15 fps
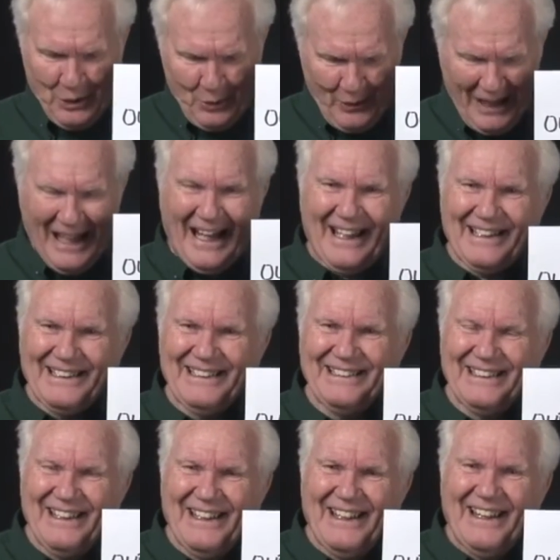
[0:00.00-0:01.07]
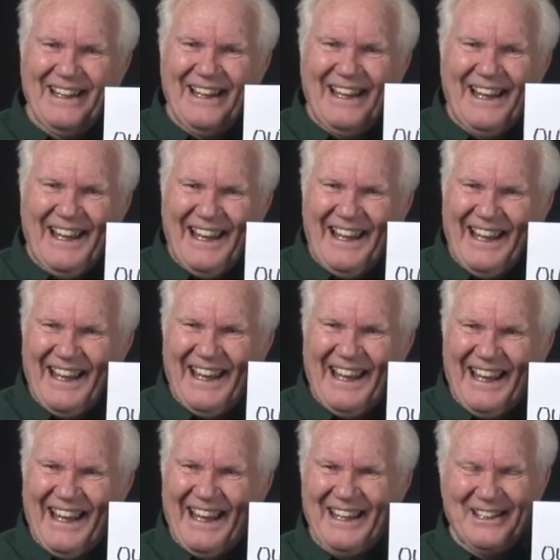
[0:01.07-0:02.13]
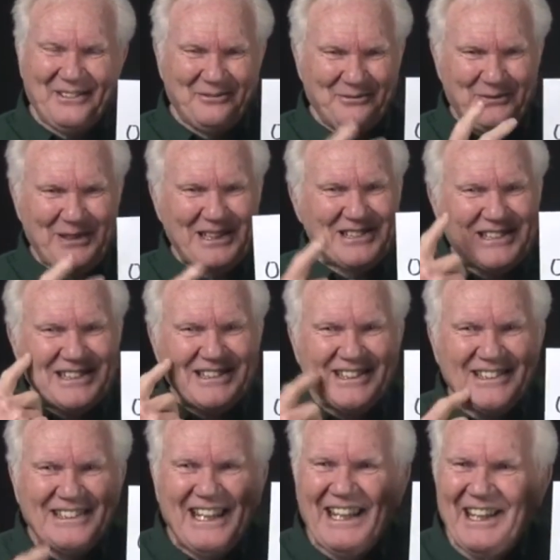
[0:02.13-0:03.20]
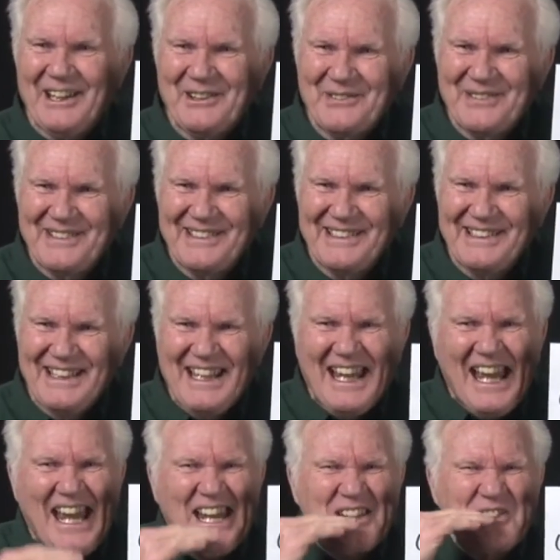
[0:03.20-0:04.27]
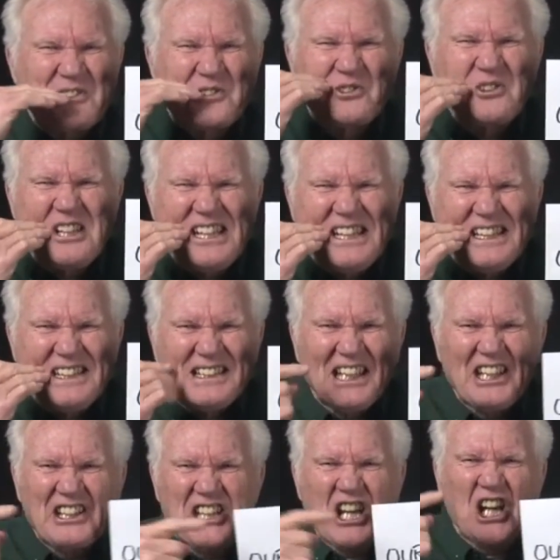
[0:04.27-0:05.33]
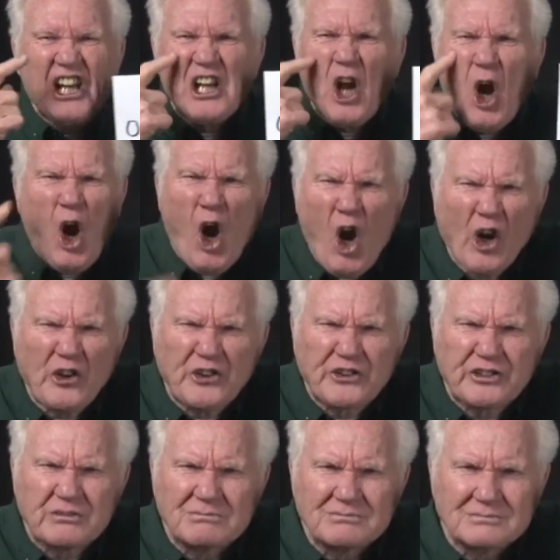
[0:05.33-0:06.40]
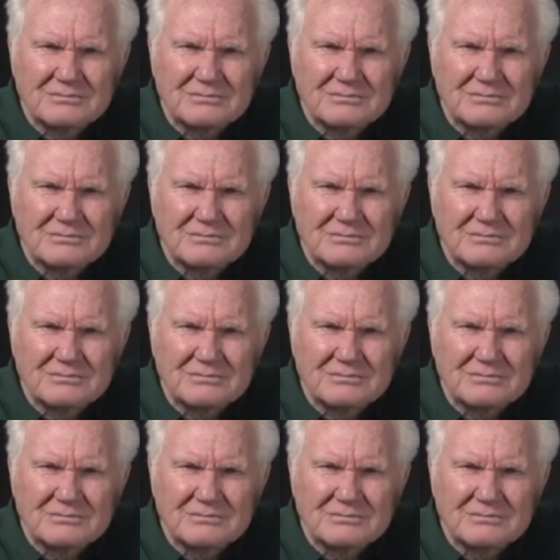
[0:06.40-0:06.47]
Go out and visit the deaf and grin until it hurts.